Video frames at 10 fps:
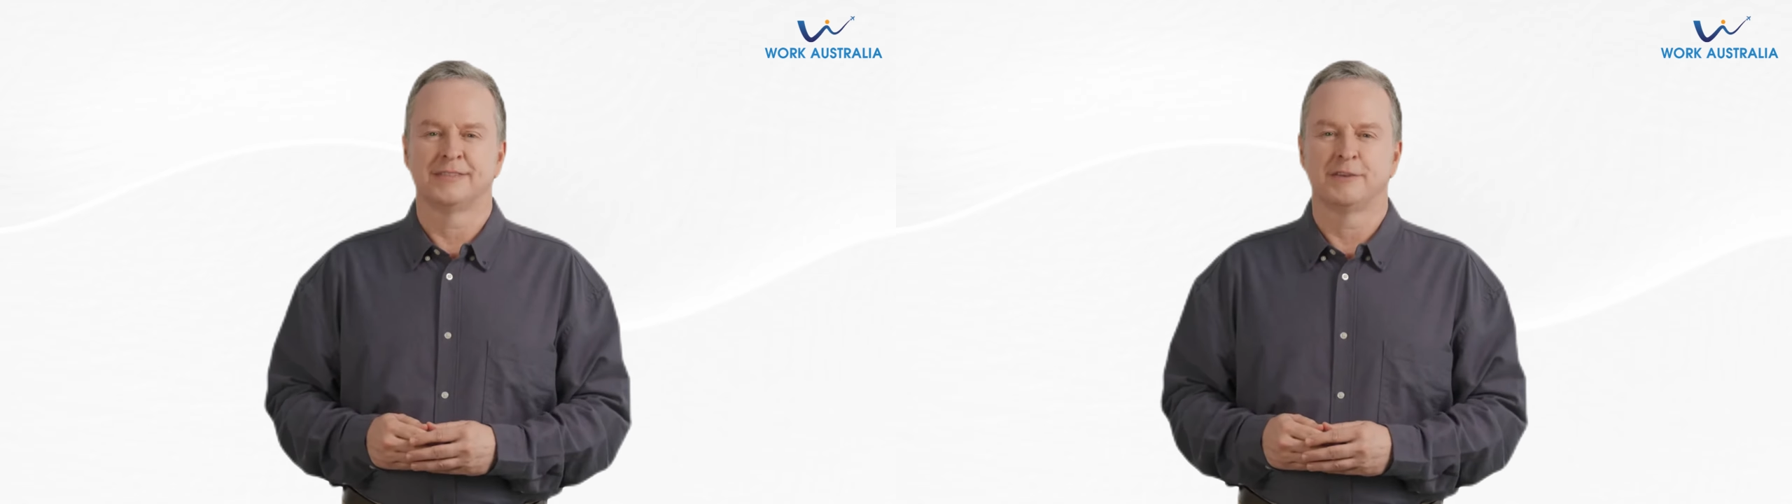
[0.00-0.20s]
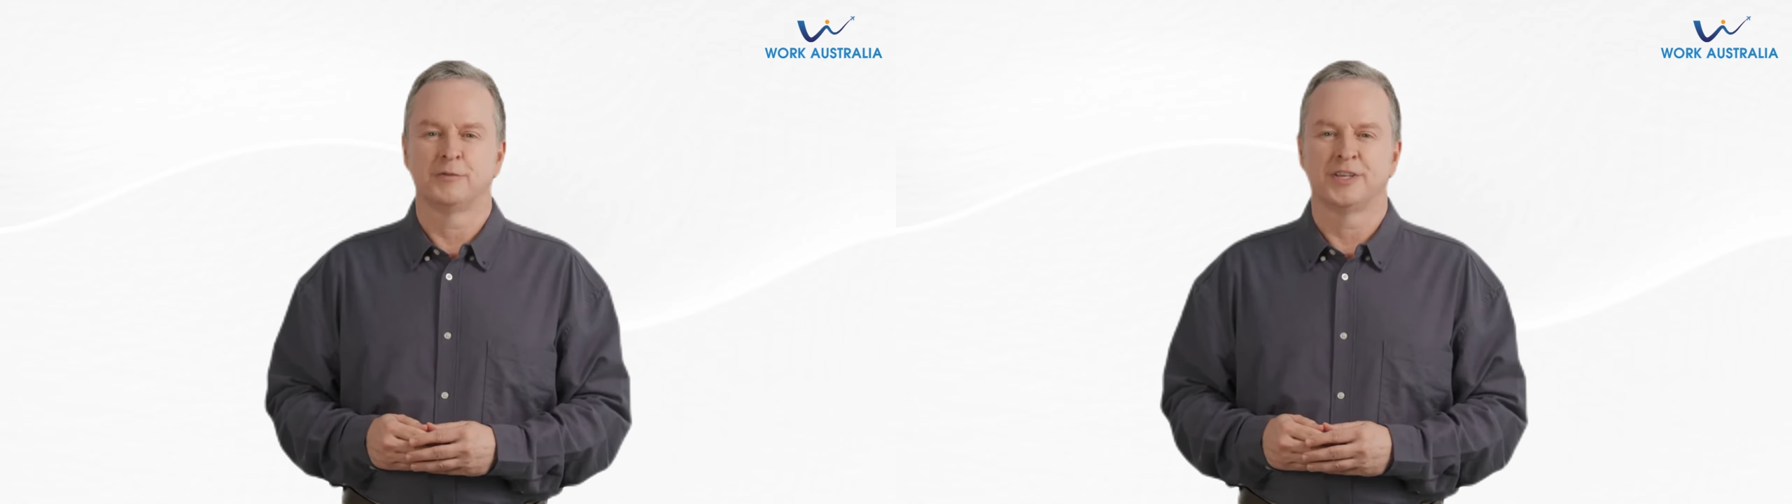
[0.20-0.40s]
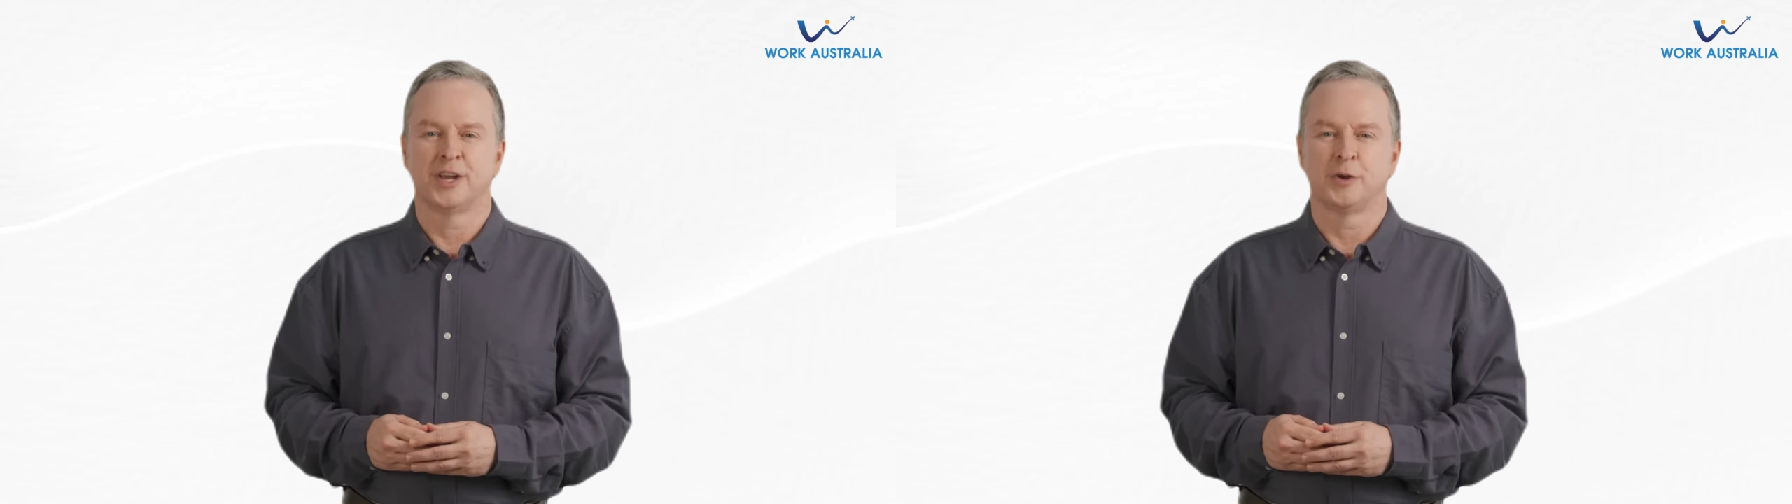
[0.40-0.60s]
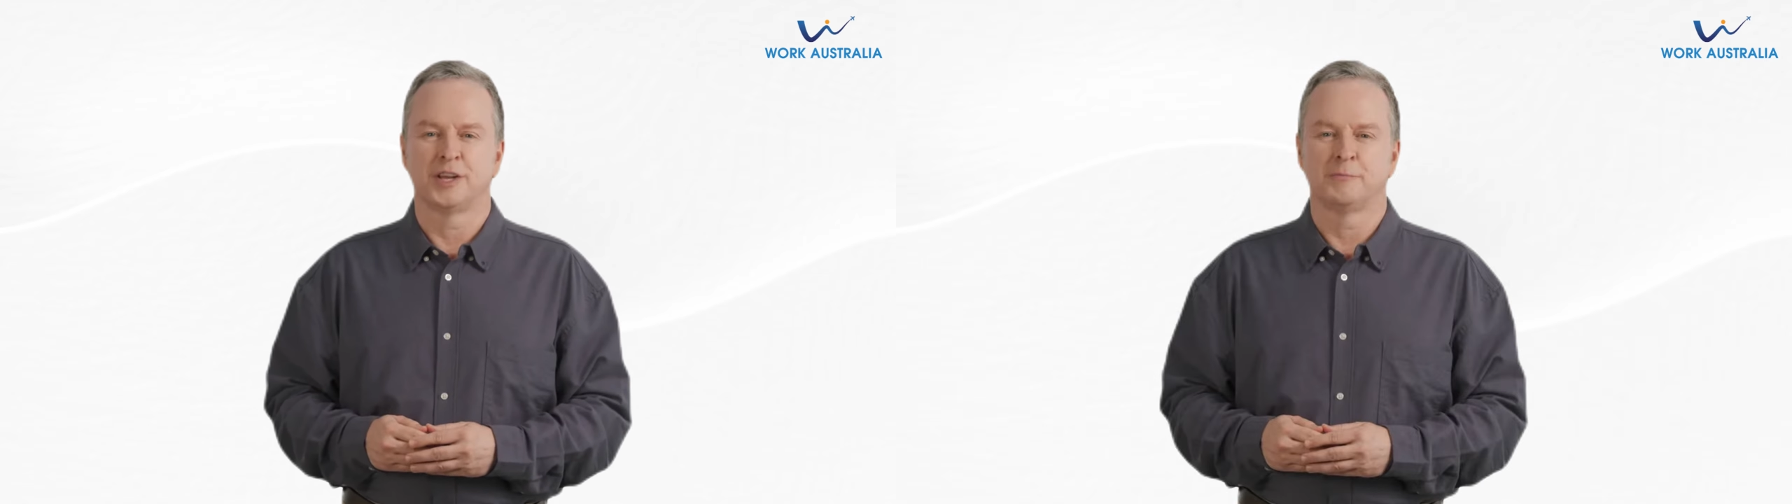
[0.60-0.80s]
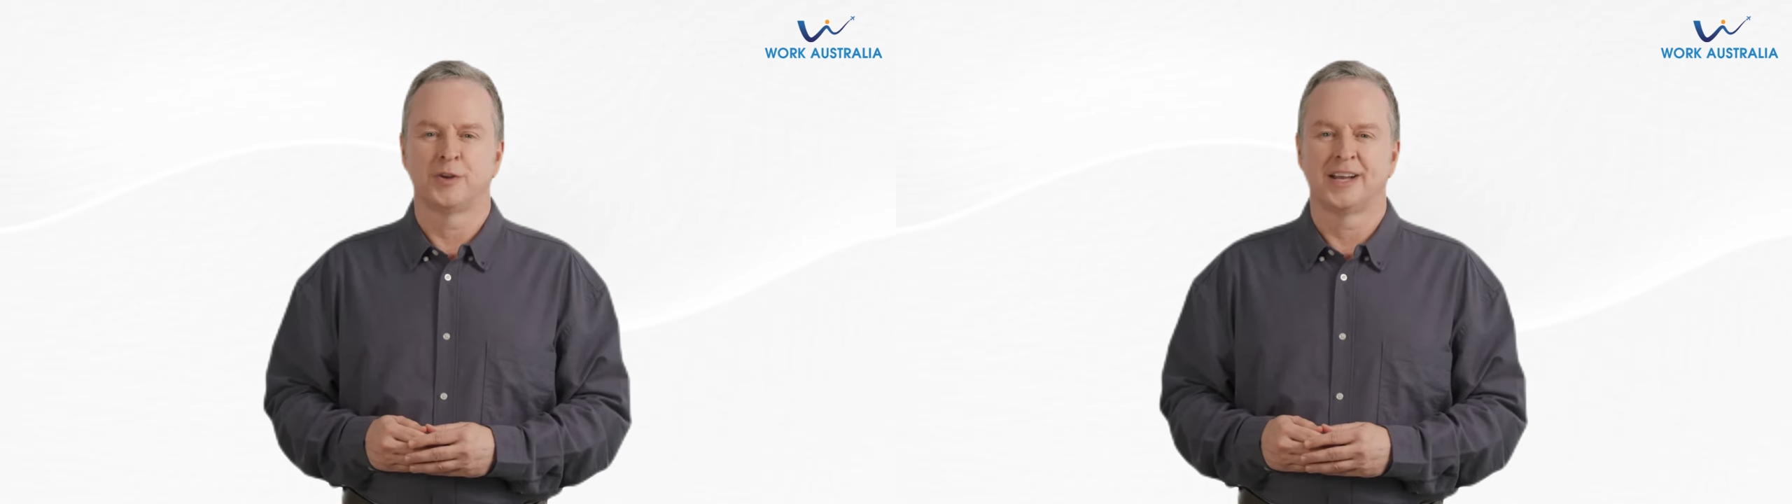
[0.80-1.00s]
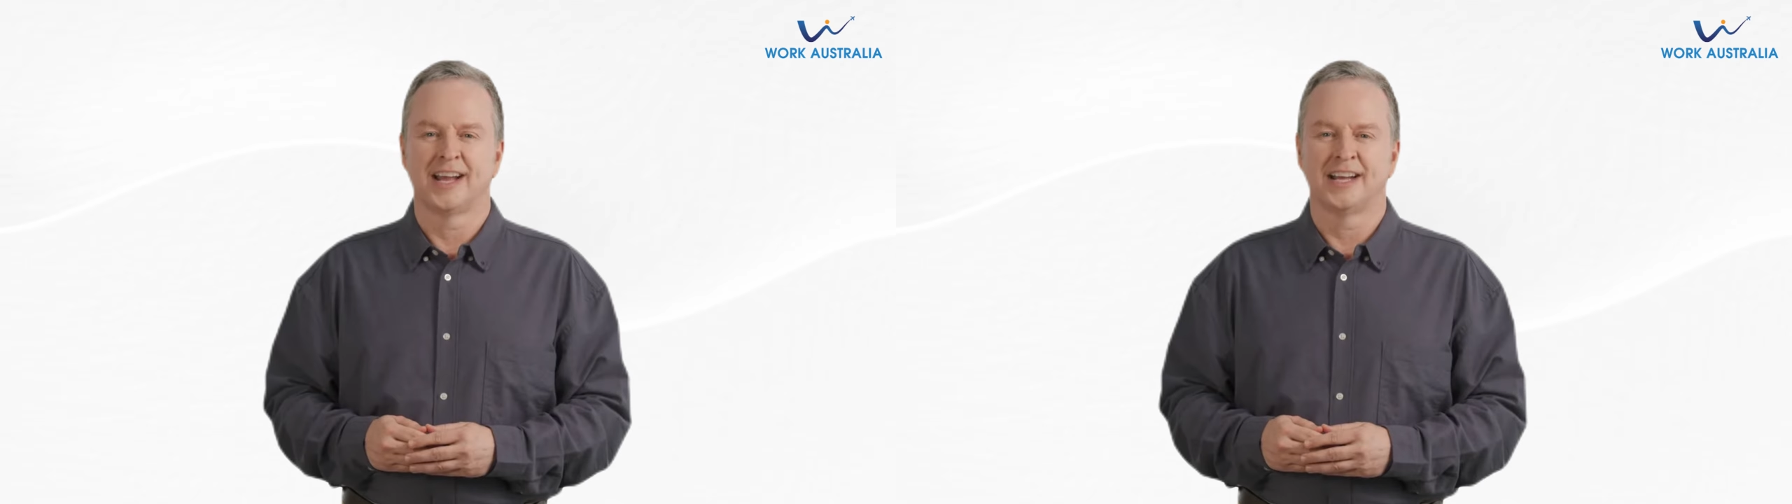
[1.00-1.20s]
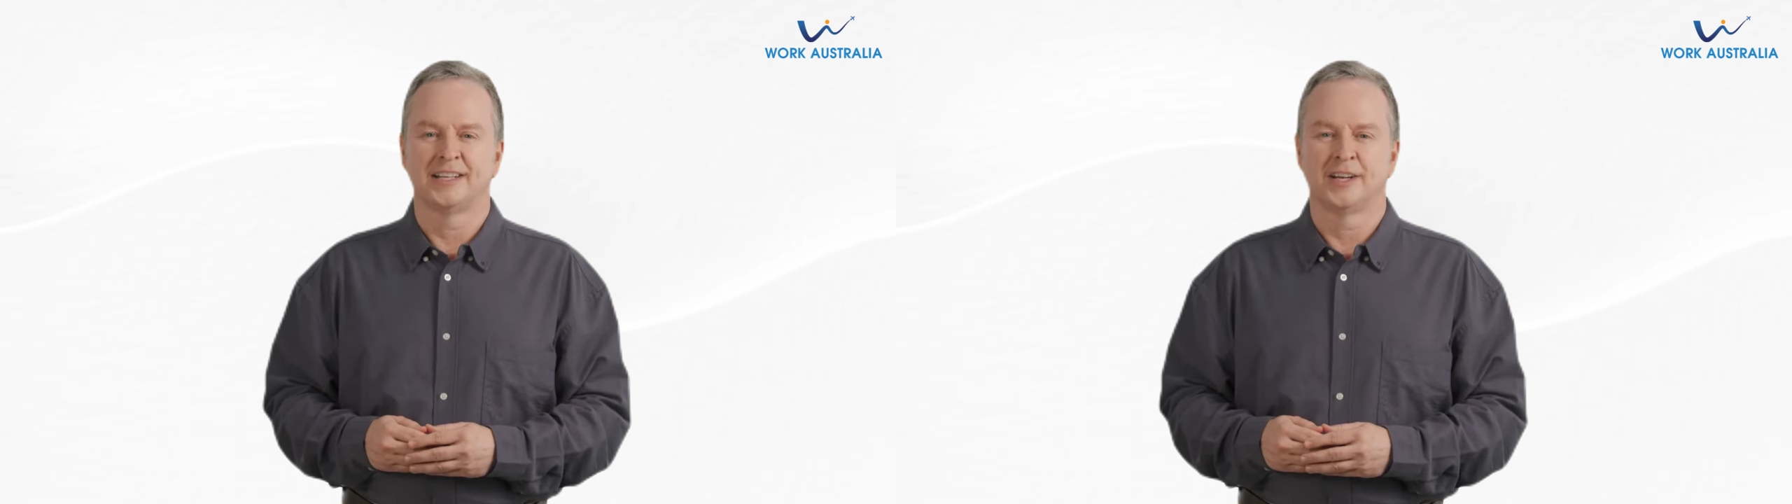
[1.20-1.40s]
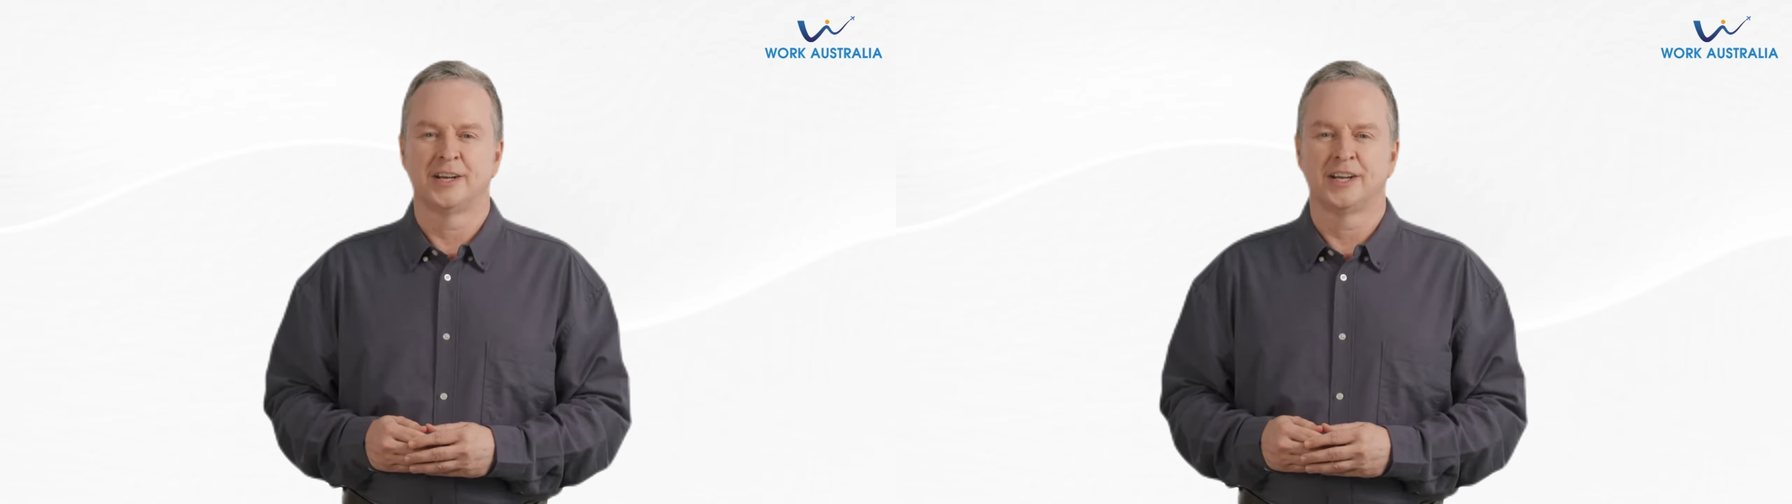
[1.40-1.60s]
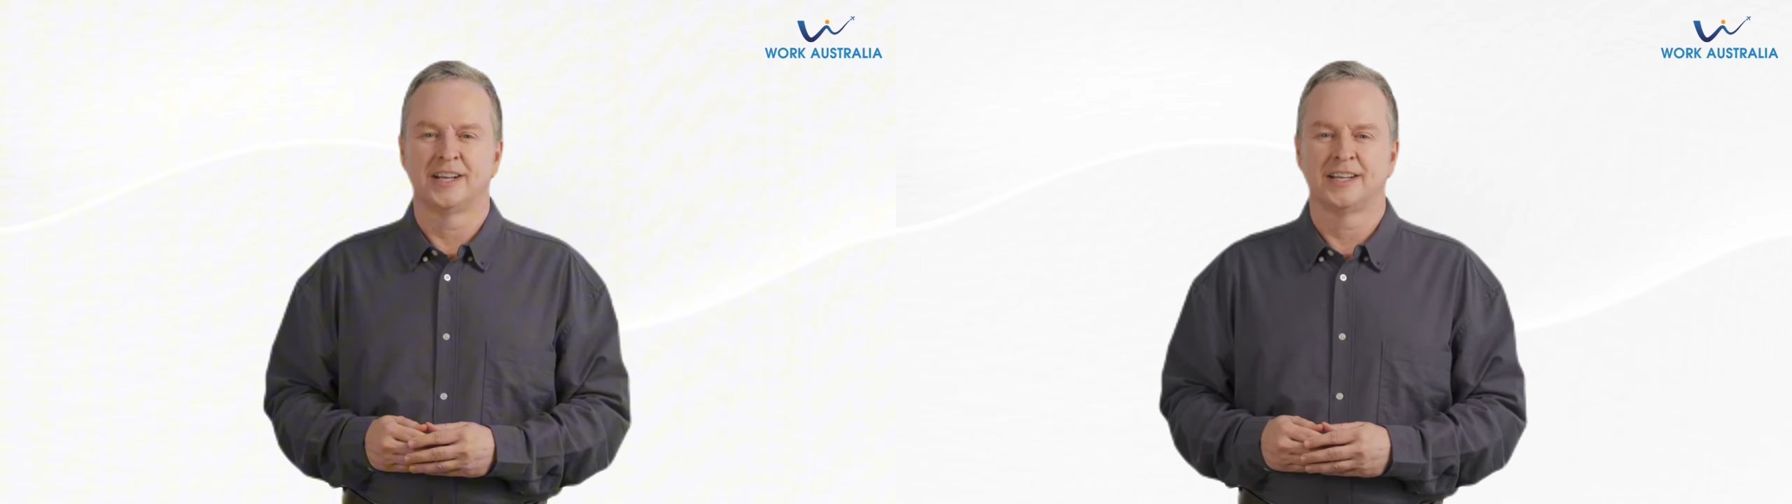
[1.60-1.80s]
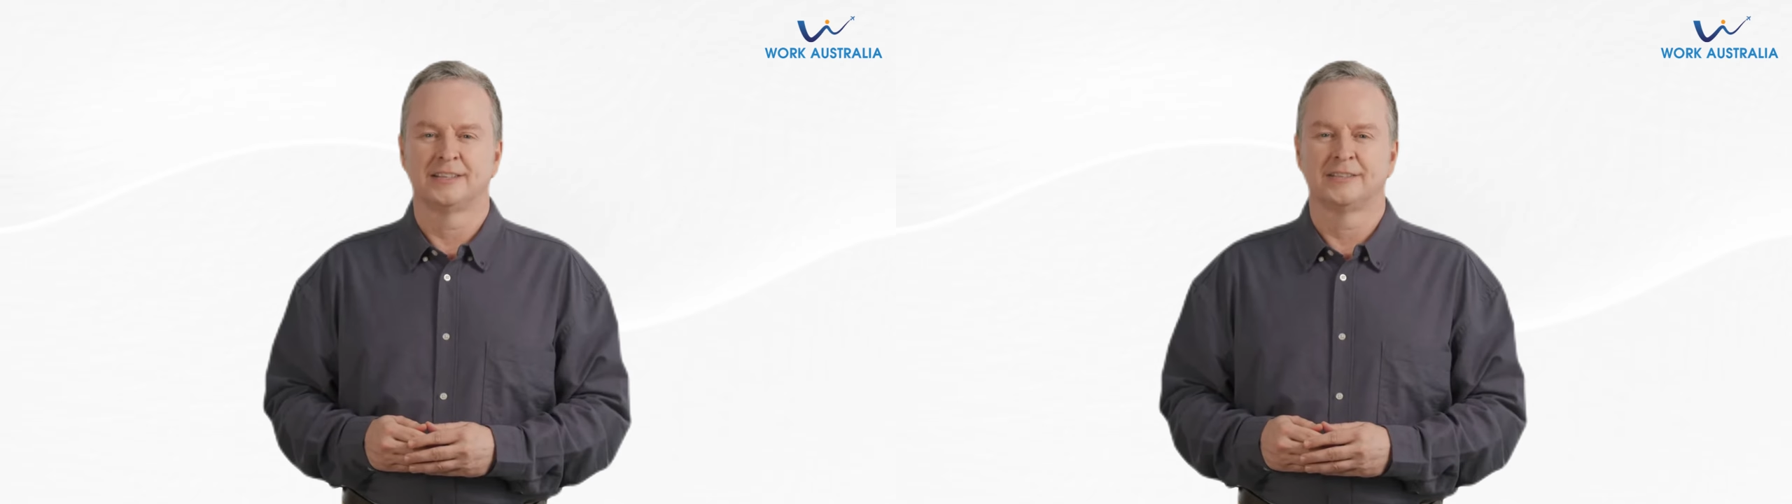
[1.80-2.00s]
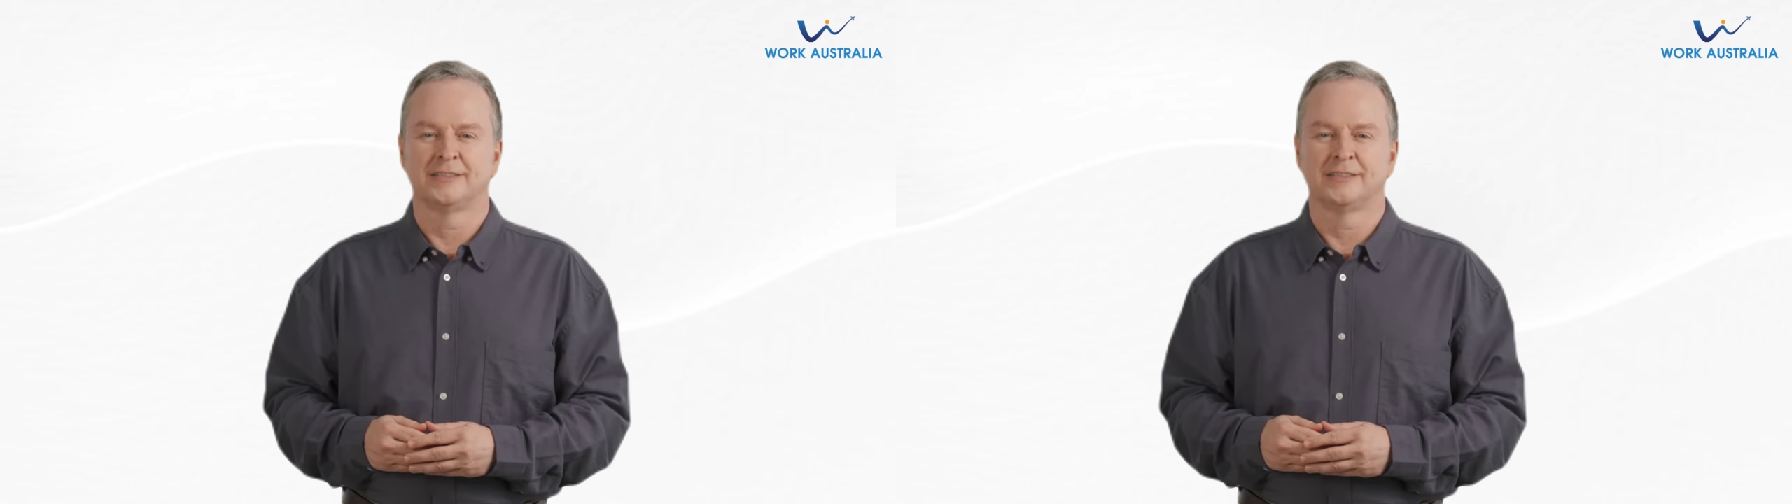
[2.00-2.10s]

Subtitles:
If we don't communicate clearly,